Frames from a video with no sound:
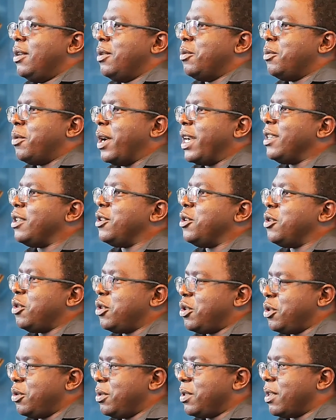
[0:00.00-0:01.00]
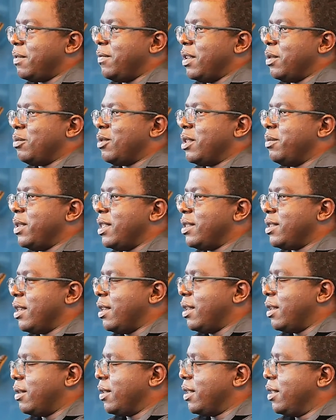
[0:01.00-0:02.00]
Why did you choose a VMware-based
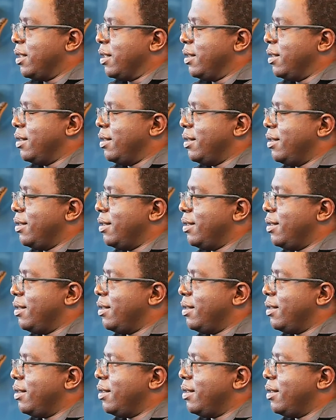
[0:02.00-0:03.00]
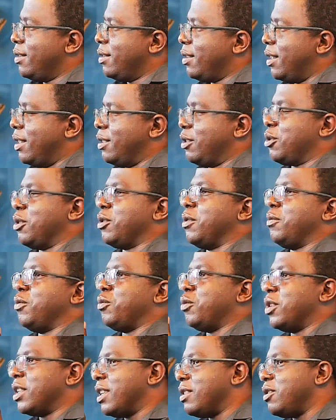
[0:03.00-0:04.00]
cloud? And sort
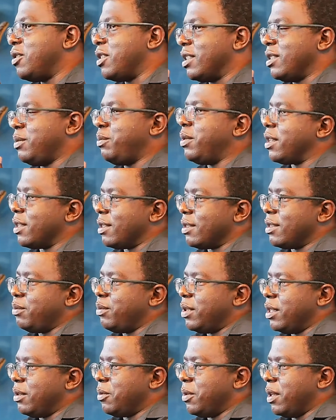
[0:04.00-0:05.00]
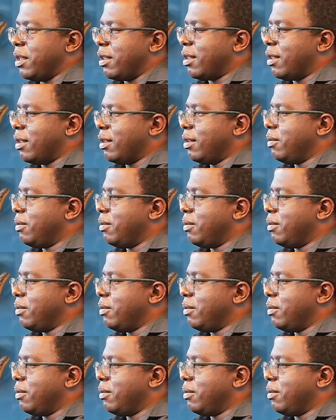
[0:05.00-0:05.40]
of what has your experience been with?